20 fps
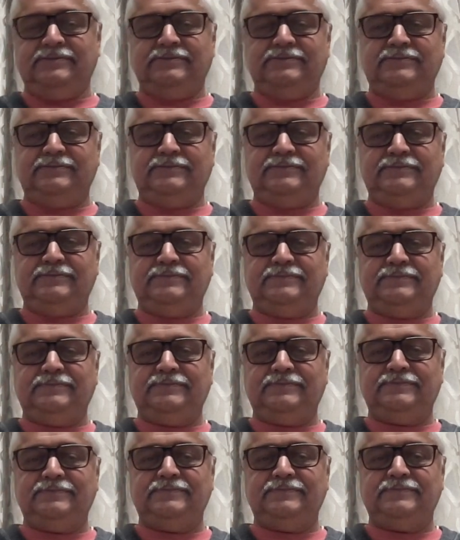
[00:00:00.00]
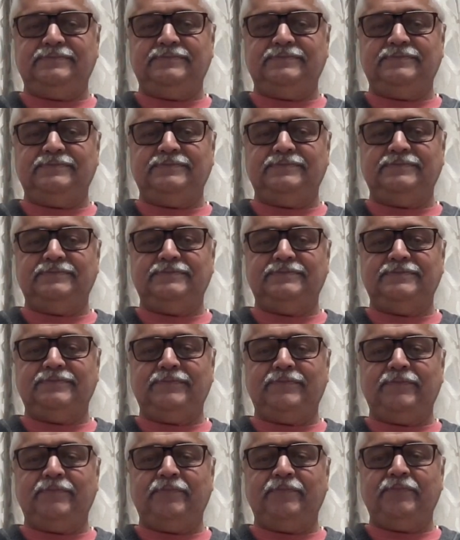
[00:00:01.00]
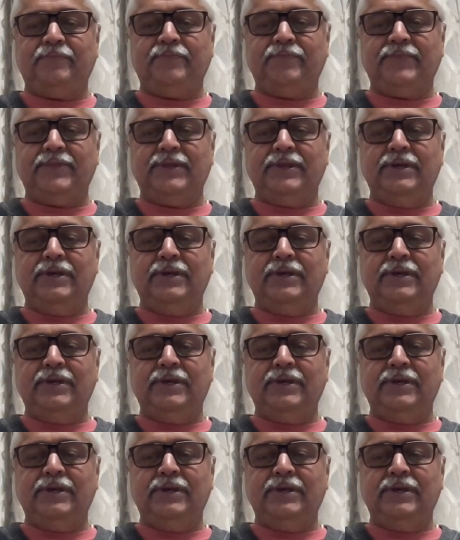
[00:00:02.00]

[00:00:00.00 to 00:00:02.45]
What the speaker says: (silence)